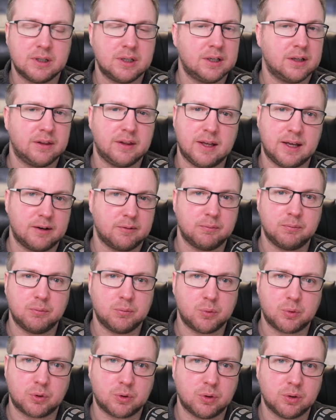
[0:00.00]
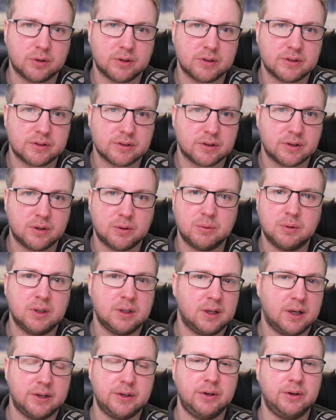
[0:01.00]
then we're all good to go
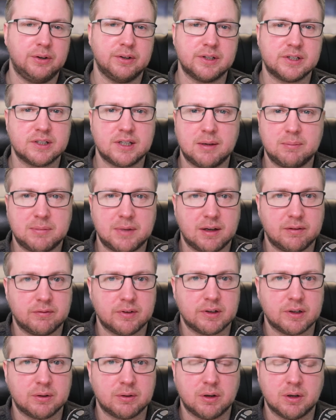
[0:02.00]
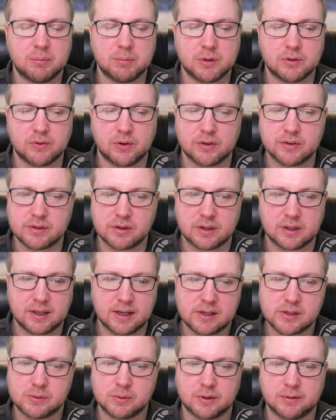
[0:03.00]
and you can skip that video and move on to the
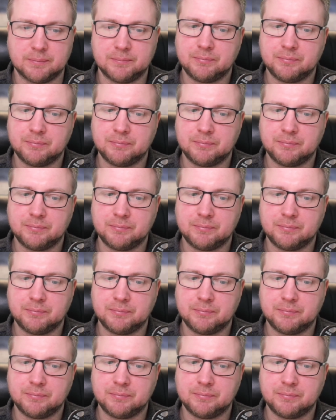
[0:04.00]
next one.